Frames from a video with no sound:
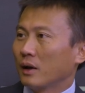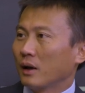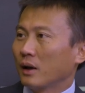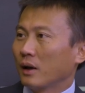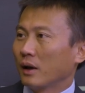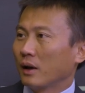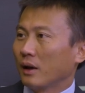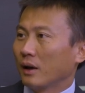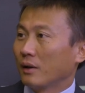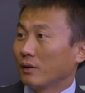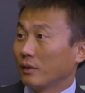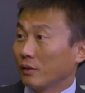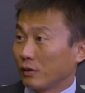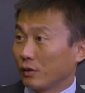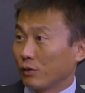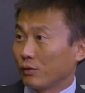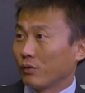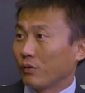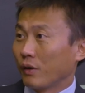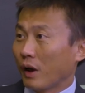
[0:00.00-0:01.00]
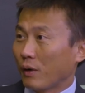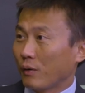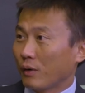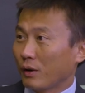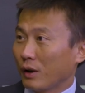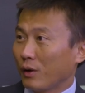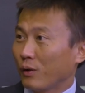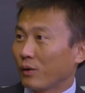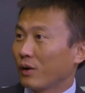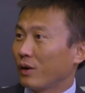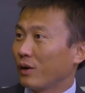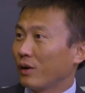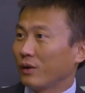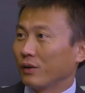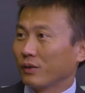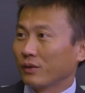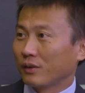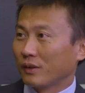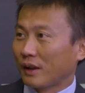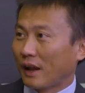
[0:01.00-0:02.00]
And this is very low
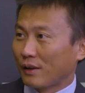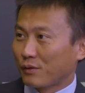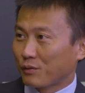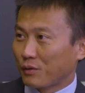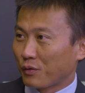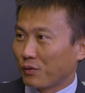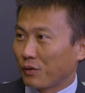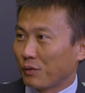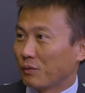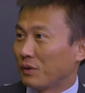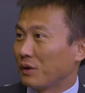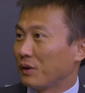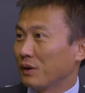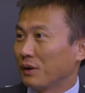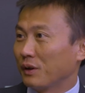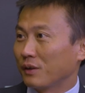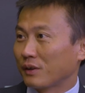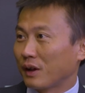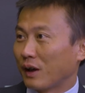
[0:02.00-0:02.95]
cost, lasts for 50 years,